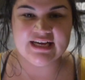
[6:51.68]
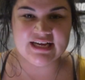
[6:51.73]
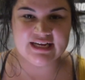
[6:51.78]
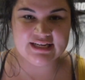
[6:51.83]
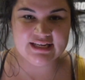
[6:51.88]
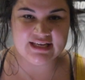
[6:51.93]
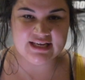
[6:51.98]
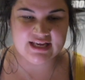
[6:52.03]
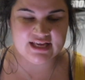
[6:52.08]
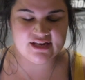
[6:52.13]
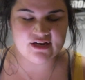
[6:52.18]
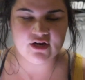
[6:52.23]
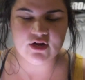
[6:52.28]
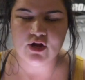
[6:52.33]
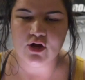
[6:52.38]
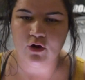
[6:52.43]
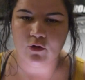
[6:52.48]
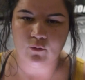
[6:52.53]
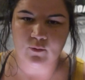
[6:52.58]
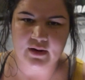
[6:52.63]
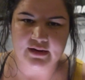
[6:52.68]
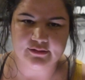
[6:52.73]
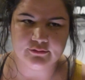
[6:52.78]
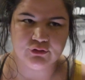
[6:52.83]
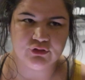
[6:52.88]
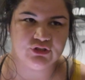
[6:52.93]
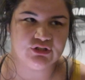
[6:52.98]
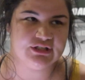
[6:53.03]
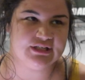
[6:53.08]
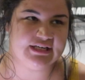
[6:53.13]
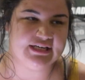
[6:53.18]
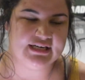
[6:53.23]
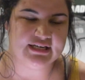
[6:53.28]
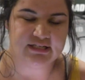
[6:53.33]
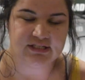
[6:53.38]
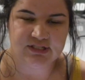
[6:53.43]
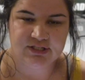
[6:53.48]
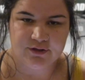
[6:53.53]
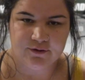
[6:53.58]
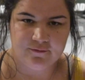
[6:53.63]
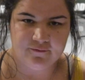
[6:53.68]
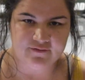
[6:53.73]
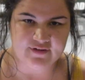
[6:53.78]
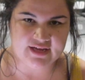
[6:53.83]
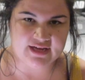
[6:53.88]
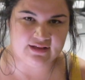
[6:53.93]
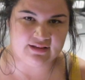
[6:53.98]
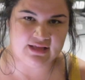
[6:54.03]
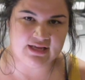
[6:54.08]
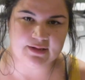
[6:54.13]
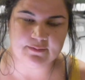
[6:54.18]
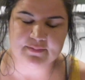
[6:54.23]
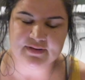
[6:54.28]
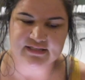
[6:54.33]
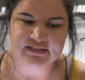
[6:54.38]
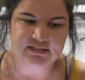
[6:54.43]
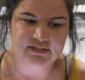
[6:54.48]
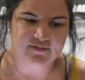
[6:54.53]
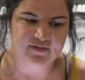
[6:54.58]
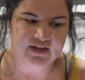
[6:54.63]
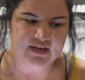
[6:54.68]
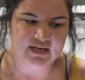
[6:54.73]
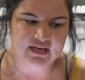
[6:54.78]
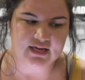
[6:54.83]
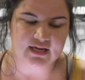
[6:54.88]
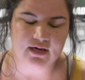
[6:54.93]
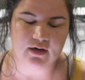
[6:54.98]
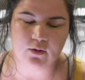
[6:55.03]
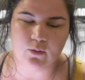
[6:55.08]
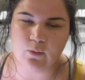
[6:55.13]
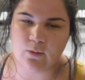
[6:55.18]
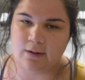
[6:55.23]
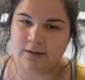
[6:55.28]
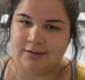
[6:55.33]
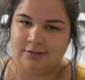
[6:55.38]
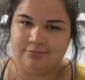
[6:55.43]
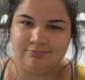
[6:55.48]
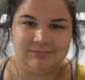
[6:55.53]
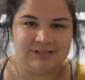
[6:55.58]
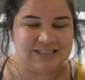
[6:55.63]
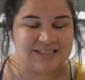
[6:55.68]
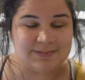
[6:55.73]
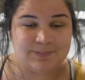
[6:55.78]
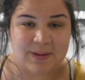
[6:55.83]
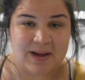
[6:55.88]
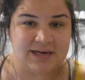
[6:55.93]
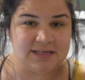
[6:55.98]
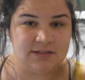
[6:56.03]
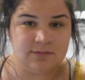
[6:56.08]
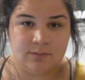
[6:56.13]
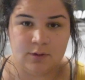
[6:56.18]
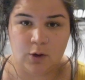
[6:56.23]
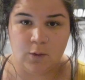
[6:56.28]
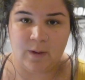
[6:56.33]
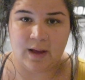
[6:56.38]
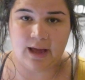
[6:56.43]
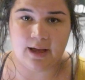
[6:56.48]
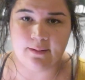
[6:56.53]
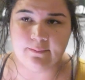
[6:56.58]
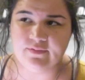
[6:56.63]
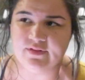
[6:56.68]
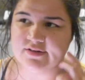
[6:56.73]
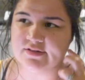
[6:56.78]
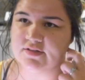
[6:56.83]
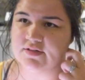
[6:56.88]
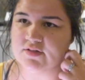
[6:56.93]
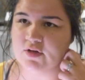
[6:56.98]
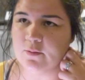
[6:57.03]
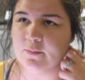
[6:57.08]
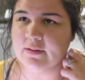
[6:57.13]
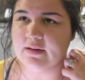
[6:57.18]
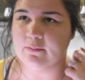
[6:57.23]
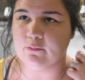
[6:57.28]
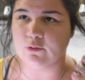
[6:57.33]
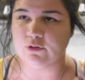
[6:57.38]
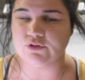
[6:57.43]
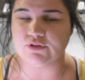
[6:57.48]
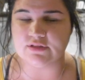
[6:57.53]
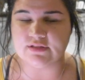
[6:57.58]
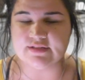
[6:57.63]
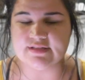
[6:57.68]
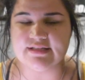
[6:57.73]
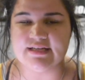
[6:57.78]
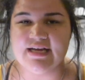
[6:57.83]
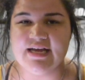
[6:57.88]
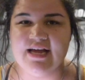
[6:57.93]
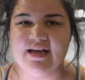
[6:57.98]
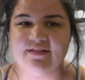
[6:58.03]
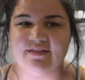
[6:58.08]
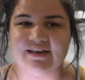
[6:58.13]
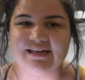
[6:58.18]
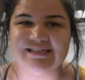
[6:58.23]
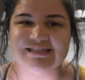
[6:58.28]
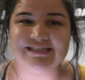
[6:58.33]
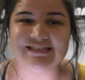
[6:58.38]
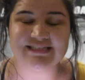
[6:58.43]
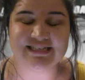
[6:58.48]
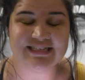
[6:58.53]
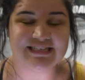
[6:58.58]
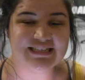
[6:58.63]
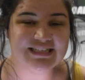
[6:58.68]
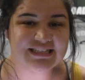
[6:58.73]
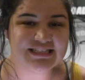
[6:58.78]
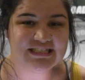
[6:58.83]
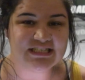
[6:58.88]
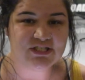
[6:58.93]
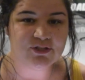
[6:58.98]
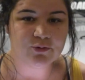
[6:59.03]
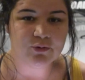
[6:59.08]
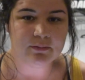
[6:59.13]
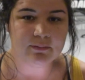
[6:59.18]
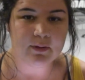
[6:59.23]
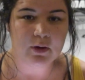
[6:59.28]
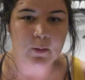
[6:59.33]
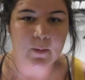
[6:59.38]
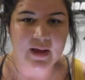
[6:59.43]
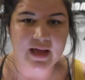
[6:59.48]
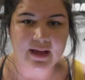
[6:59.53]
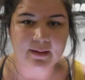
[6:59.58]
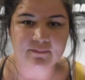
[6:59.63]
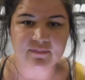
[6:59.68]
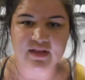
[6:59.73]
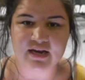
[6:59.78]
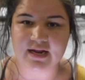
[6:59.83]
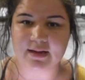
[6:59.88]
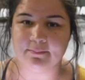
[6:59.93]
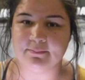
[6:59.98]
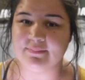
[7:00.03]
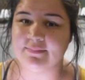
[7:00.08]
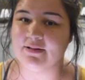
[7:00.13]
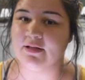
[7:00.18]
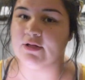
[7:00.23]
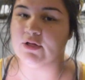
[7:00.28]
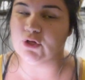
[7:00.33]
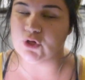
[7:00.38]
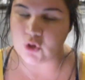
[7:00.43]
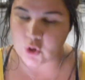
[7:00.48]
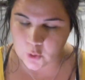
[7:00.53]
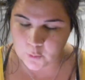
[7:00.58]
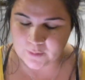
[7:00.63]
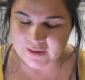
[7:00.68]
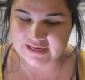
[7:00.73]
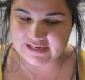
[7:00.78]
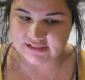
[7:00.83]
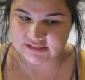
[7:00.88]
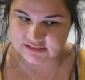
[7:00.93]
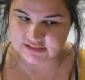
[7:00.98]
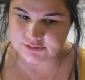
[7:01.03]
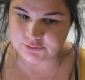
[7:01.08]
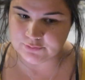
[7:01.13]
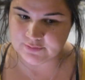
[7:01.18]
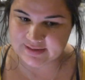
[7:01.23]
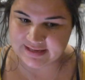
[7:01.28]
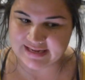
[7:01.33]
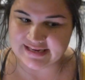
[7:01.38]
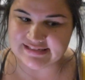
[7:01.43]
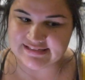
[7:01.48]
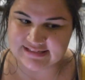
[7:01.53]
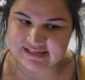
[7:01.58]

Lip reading: Again, Roush Creek, Doe Valley in Pennsylvania, or just back to Moab. There's so many more trails that I didn't get to do in Moab that I'm going to get